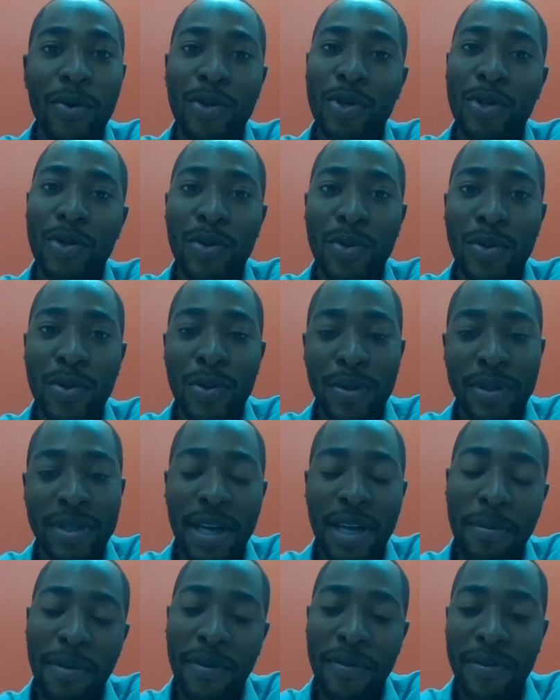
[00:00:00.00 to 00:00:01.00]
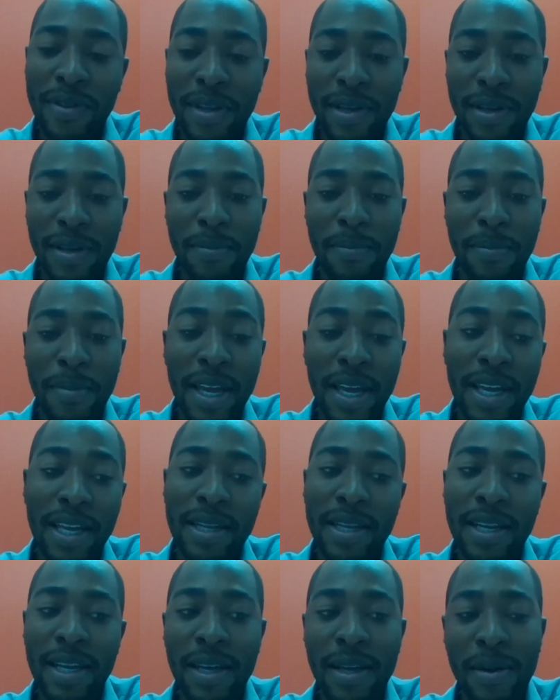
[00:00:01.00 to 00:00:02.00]
go through some of the
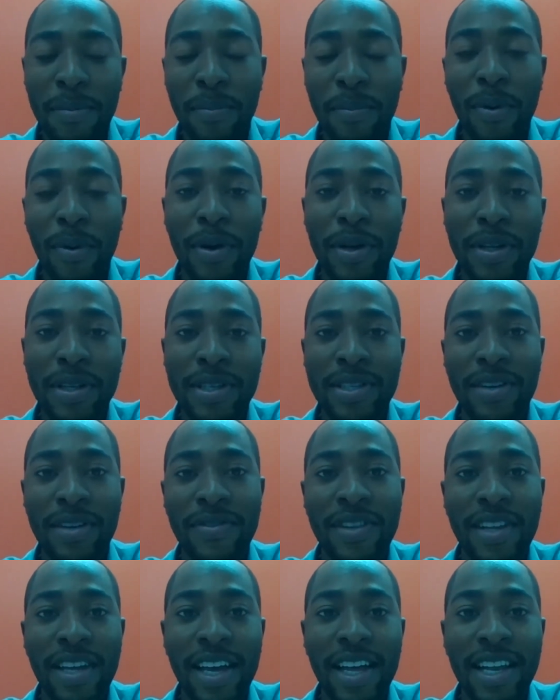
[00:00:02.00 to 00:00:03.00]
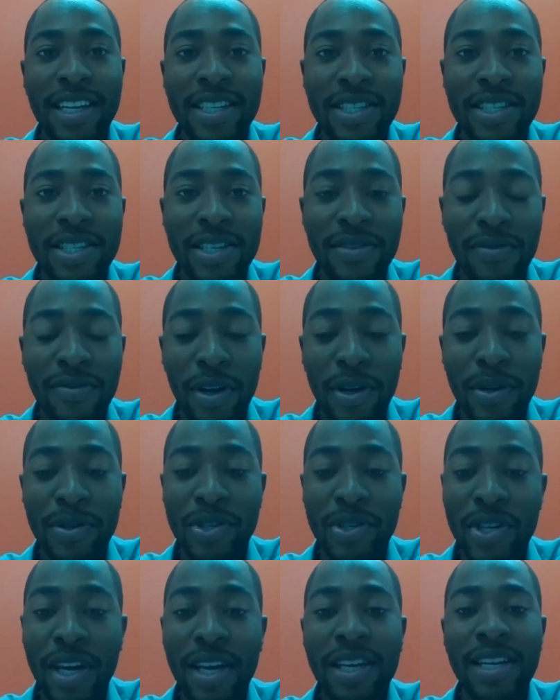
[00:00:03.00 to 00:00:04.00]
main points of the LNG
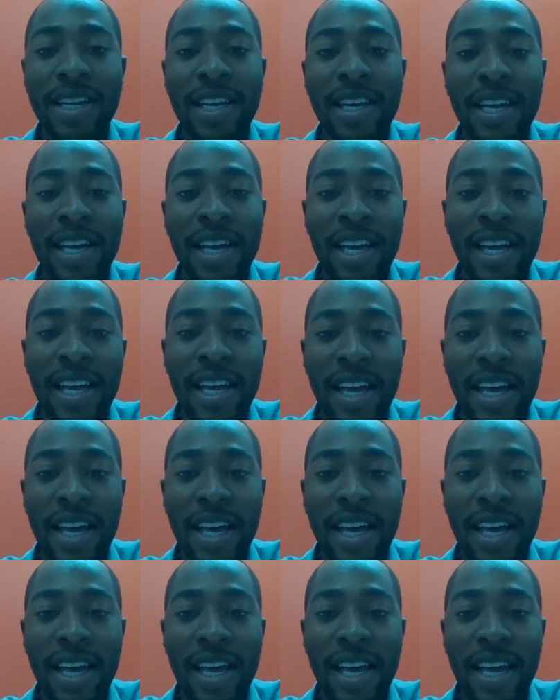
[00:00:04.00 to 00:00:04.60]
value chain.